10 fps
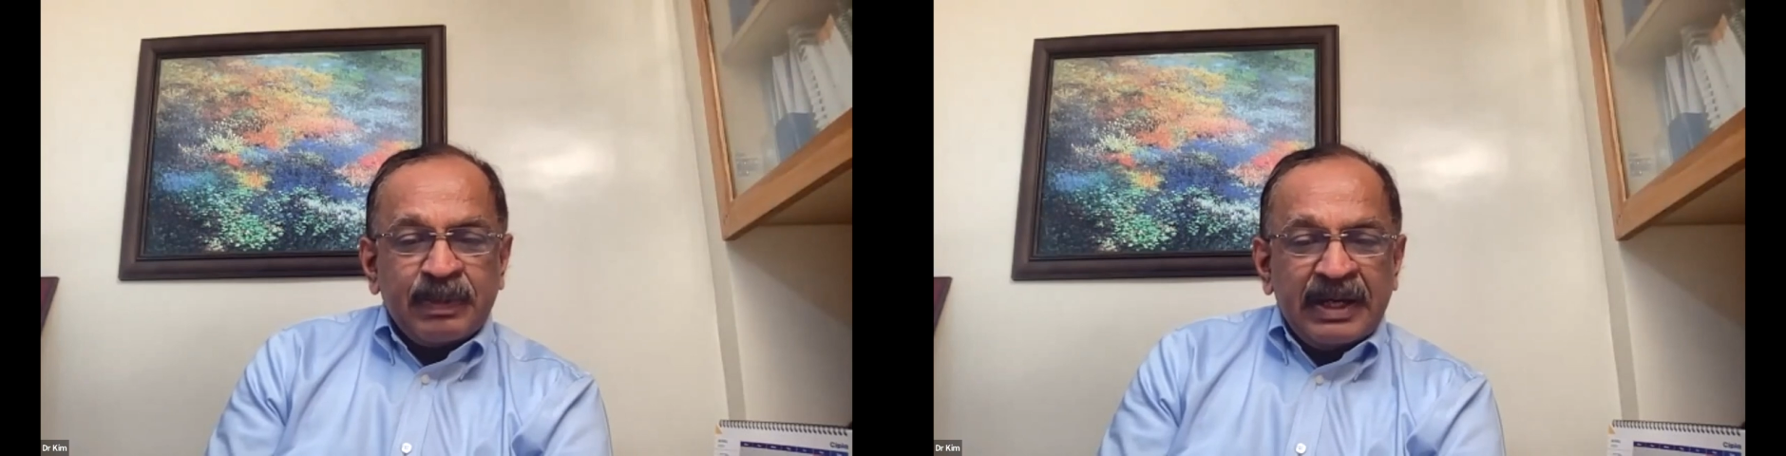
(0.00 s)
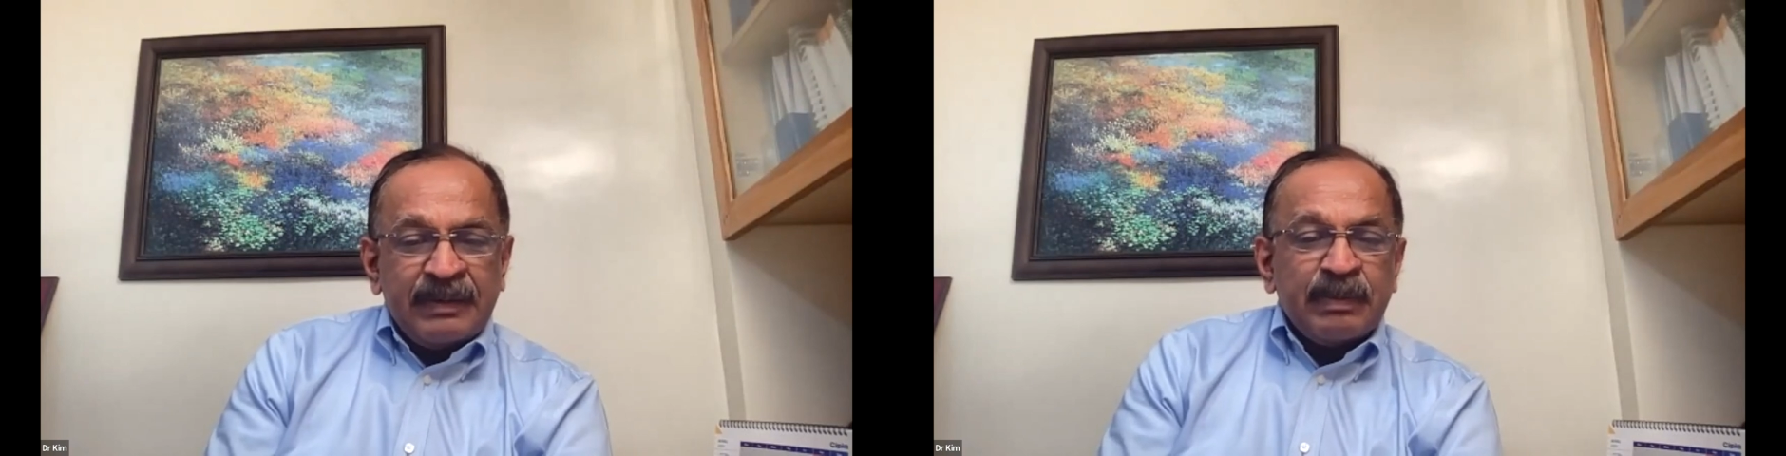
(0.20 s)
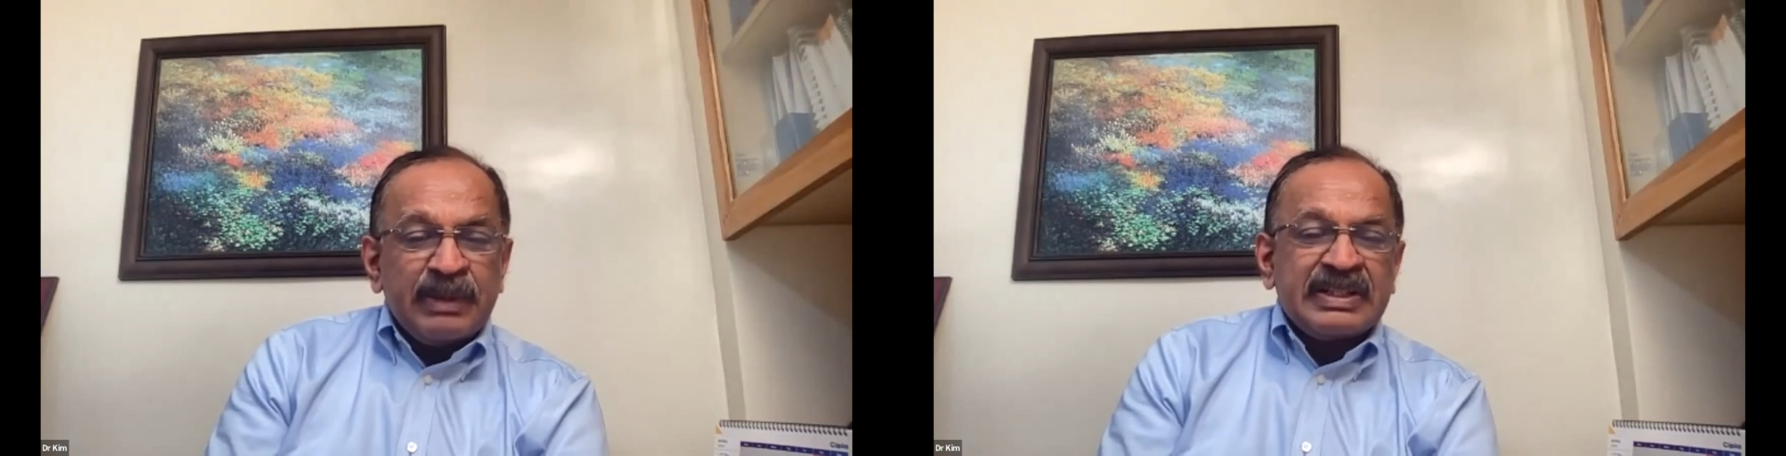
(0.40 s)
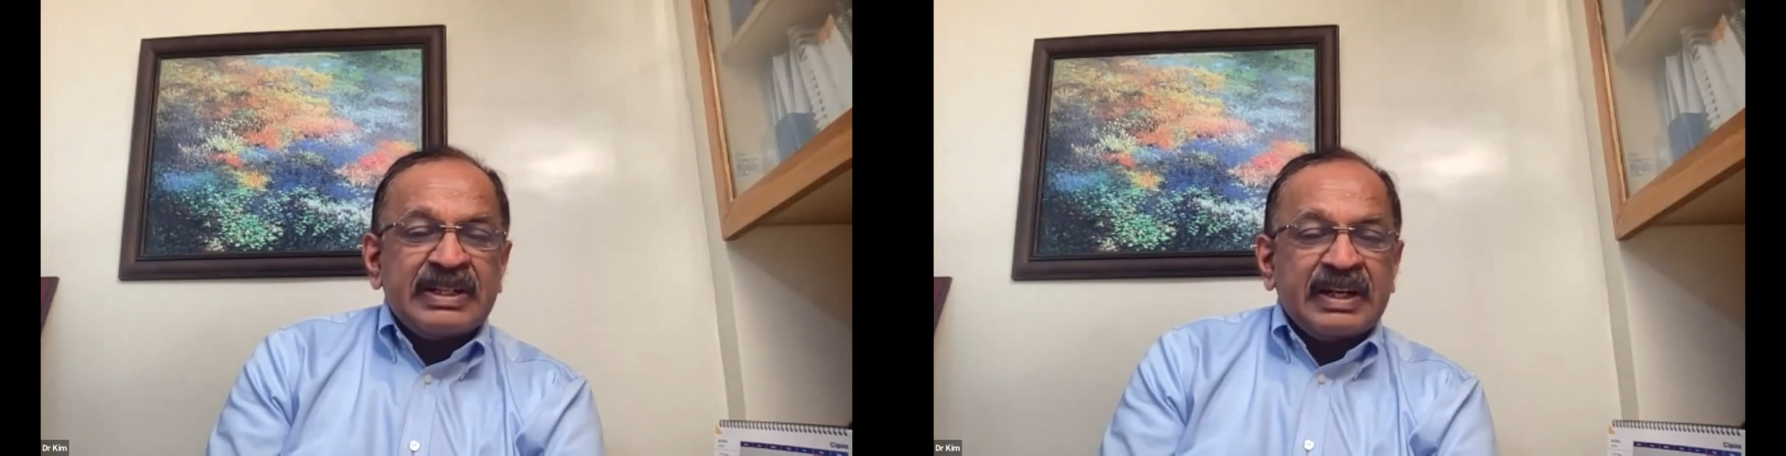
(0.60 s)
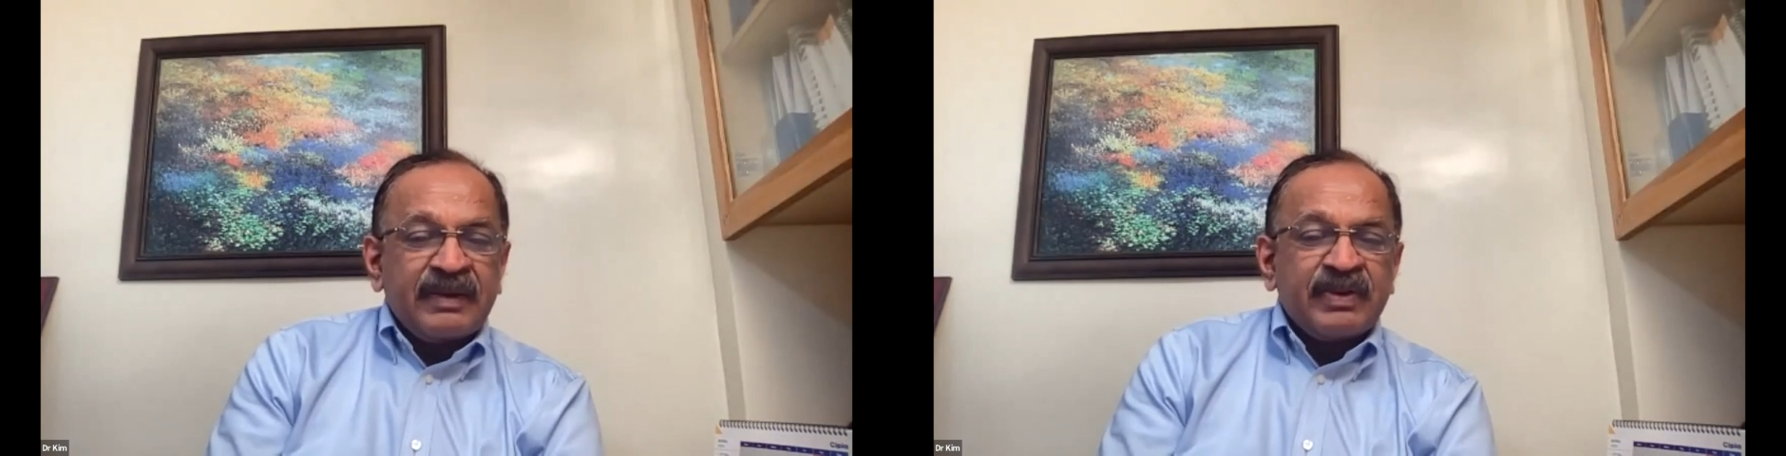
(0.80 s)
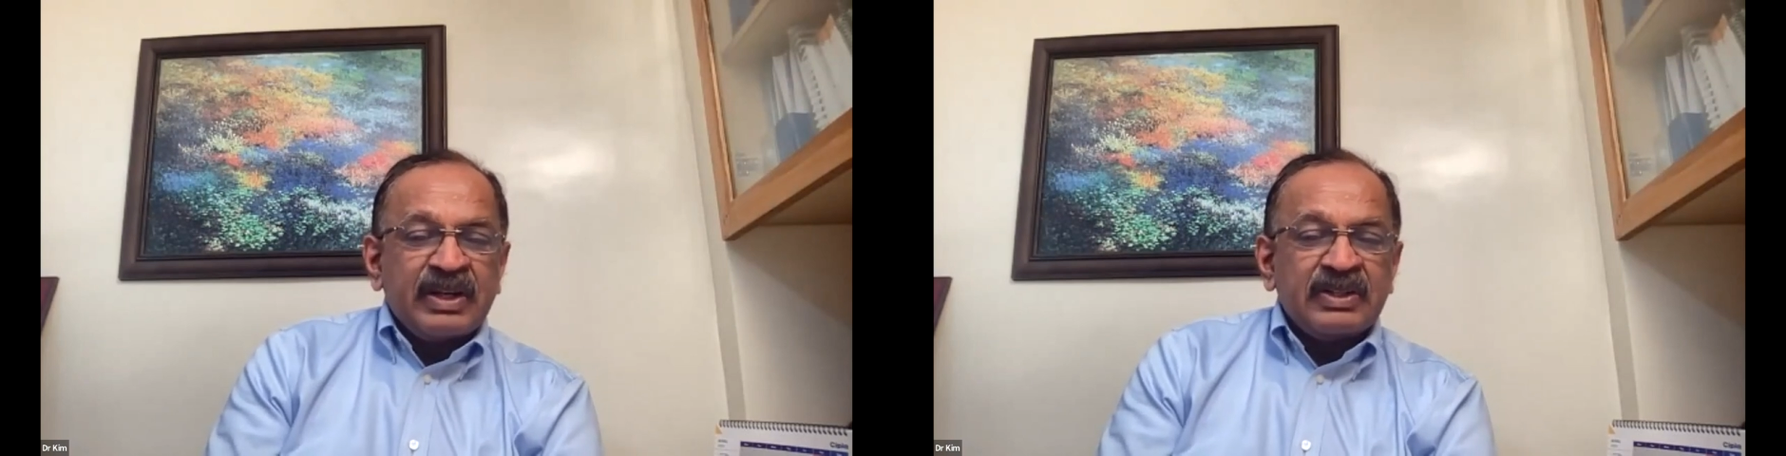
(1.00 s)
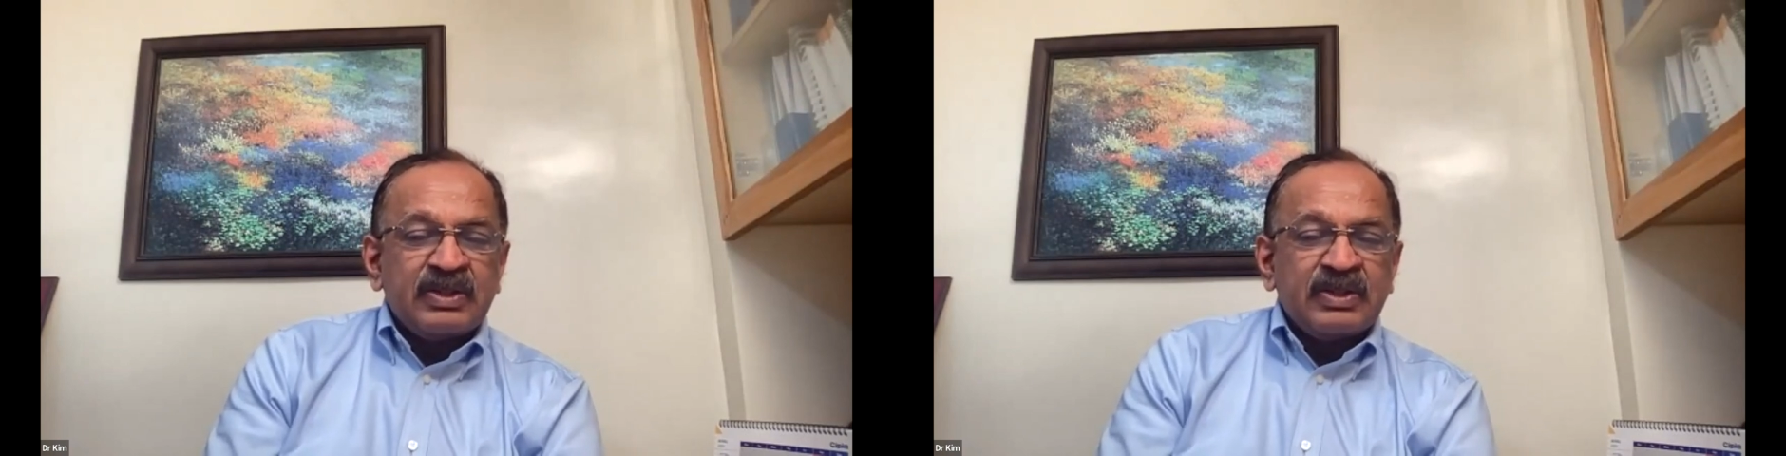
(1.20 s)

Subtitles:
by missed referral.